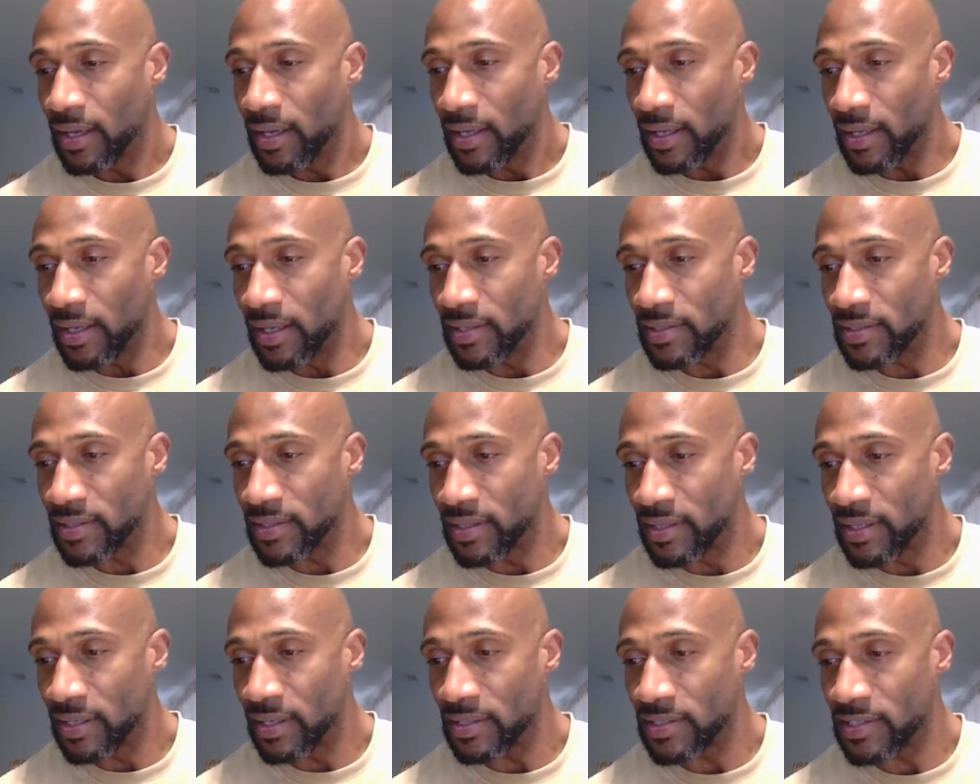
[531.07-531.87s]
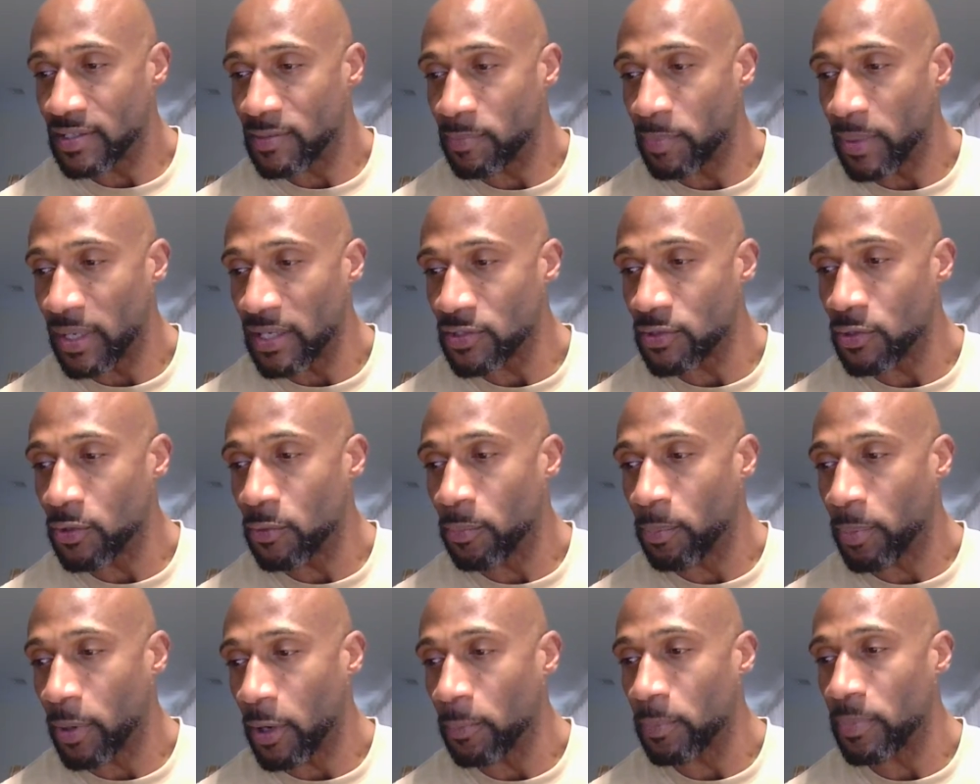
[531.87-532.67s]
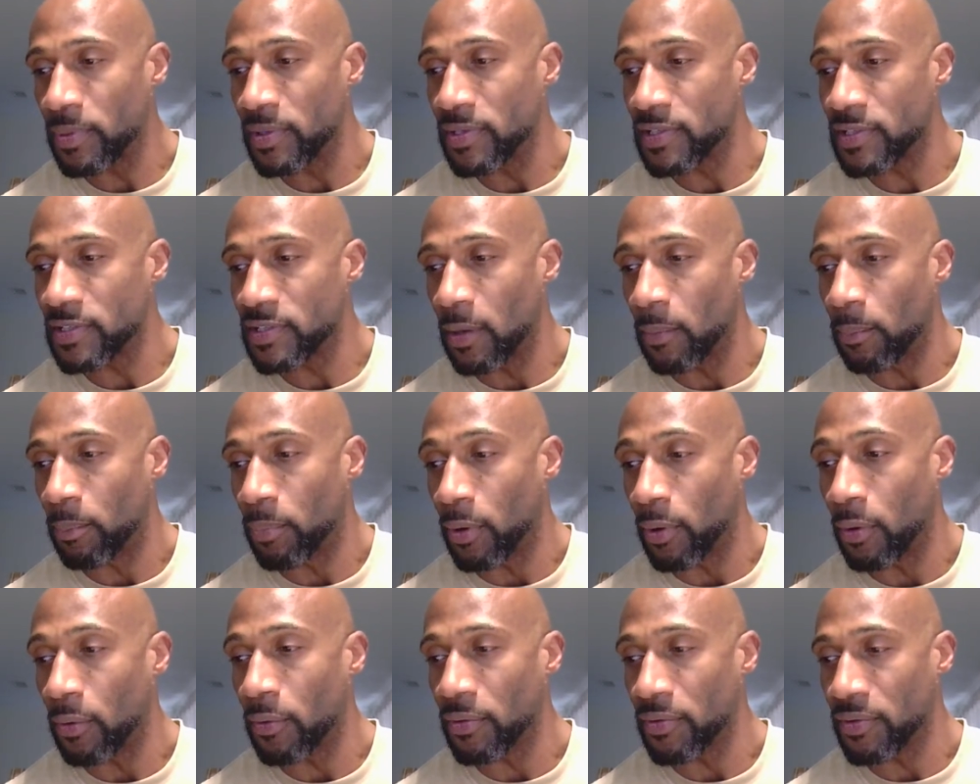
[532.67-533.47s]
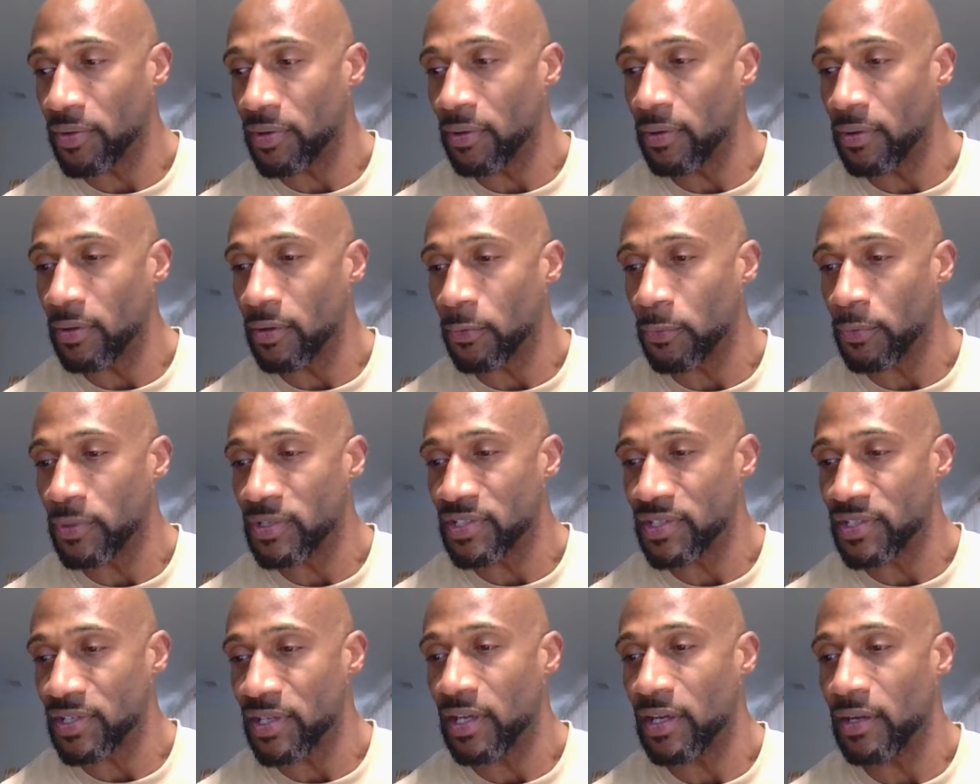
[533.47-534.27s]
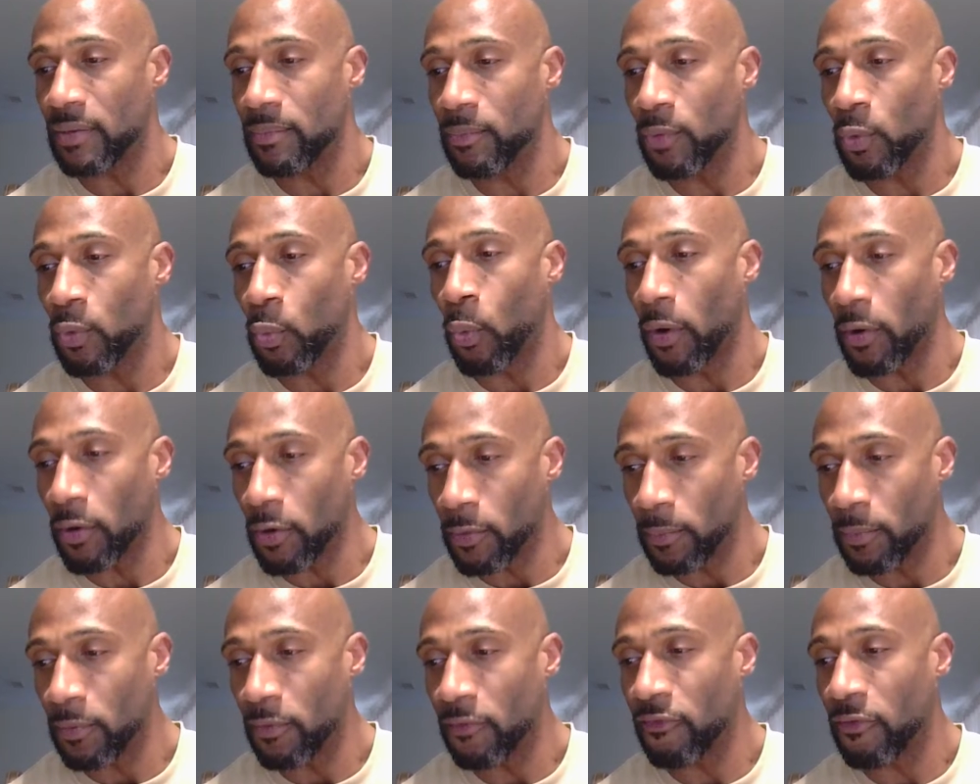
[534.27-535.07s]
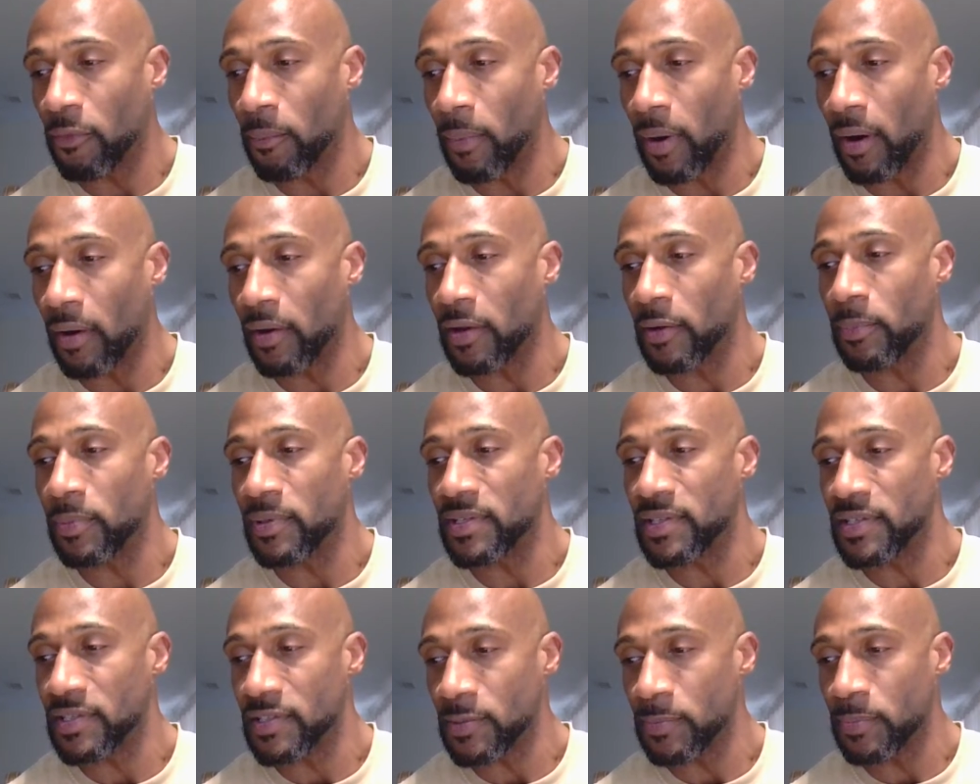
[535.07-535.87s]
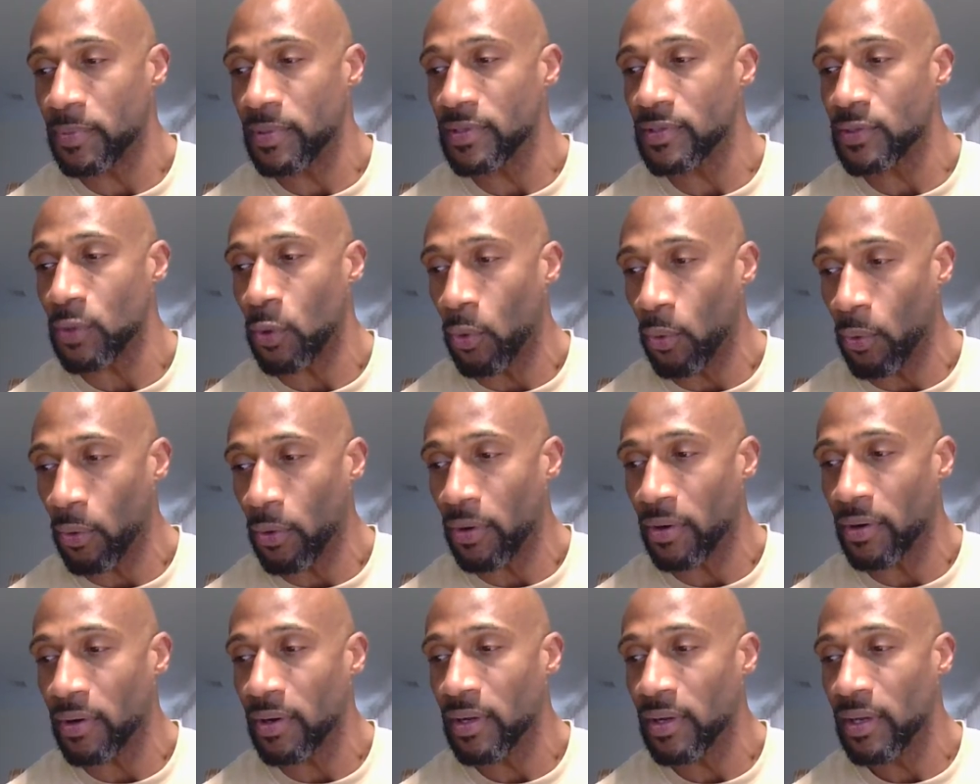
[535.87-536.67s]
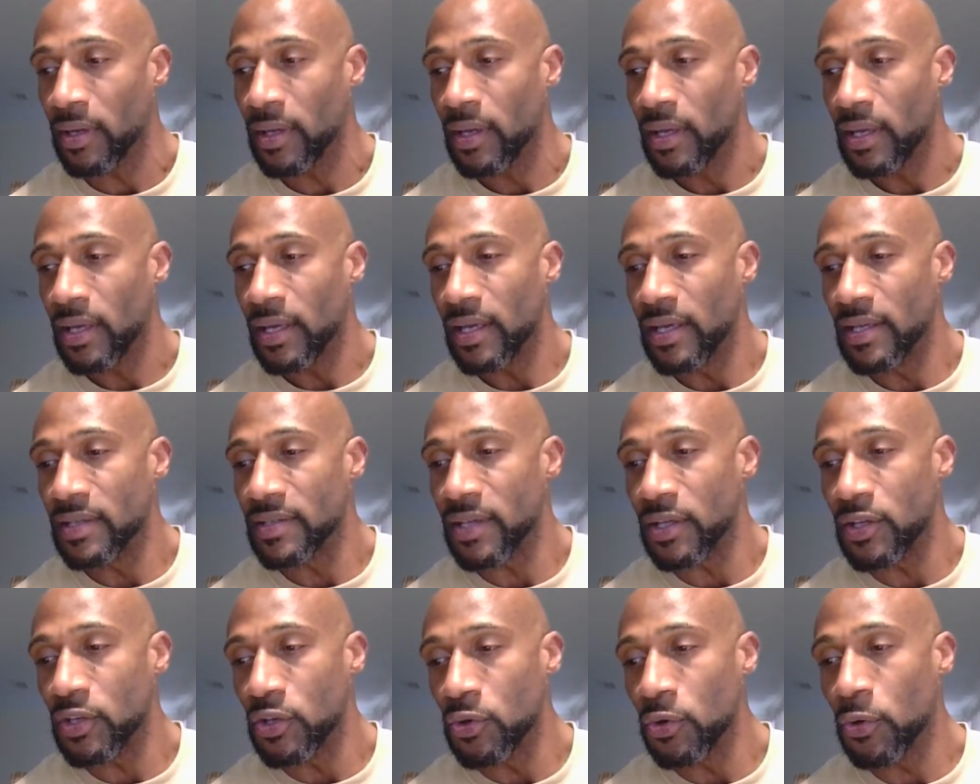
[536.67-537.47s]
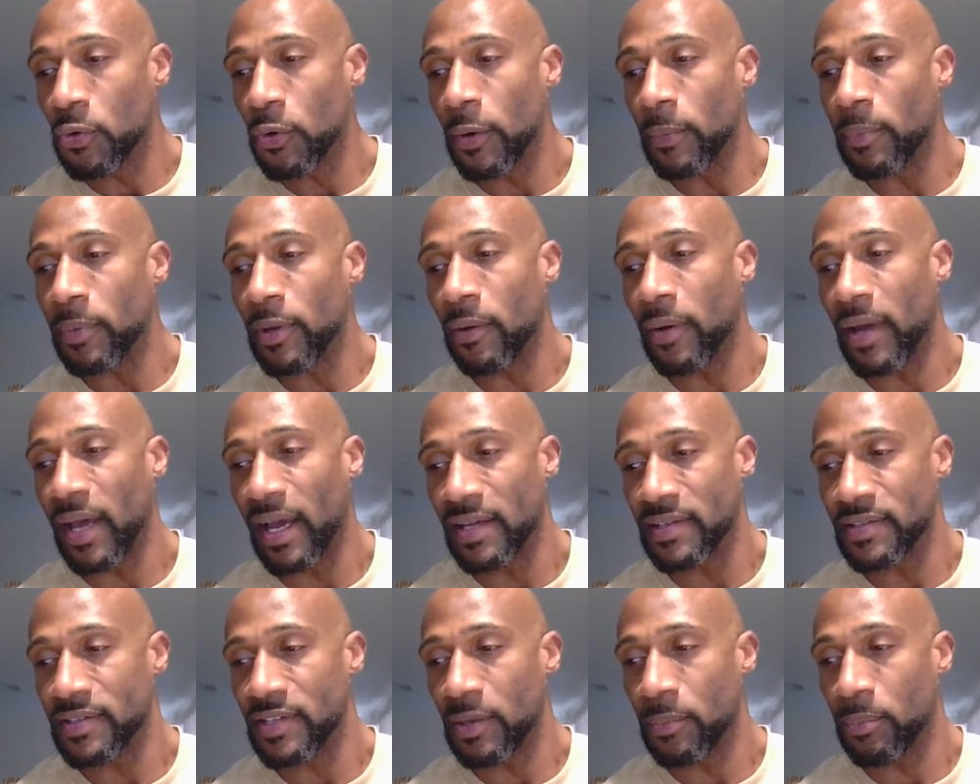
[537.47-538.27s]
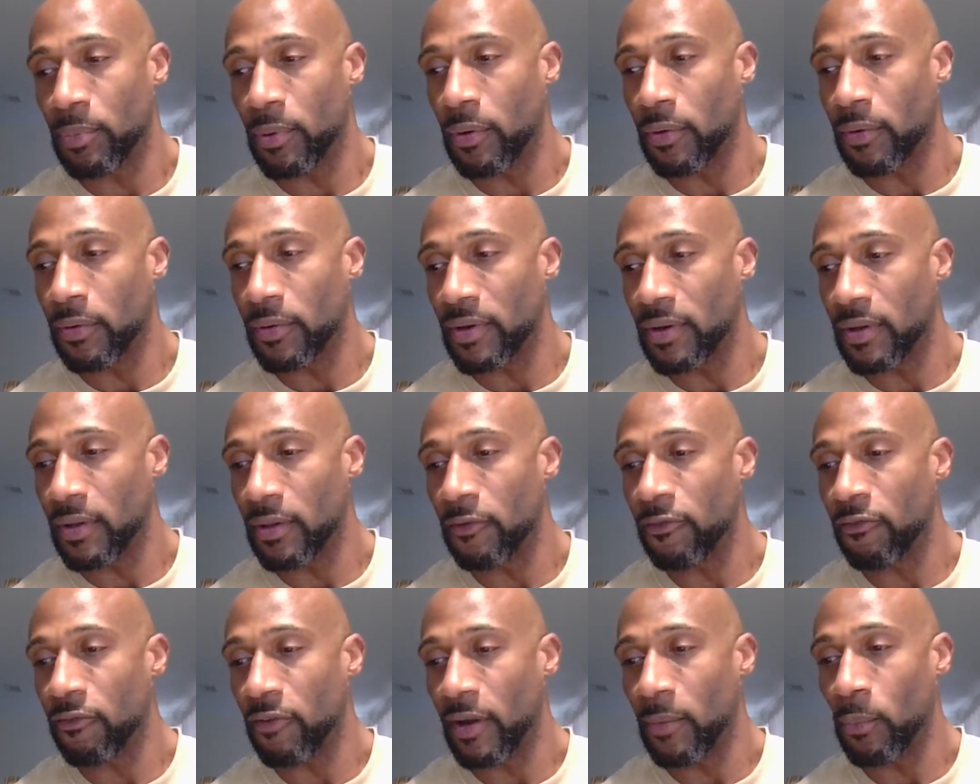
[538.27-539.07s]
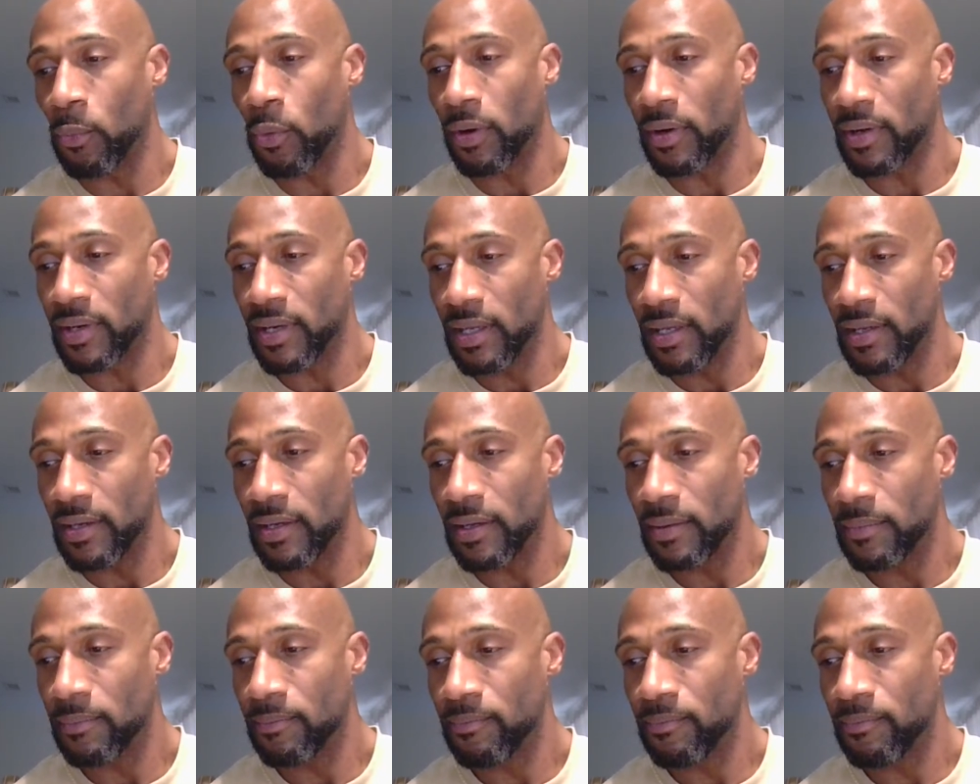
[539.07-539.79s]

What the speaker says: Is the special purpose broker-dealer regime workable for market participants, or is a new crypto asset broker-dealer framework needed?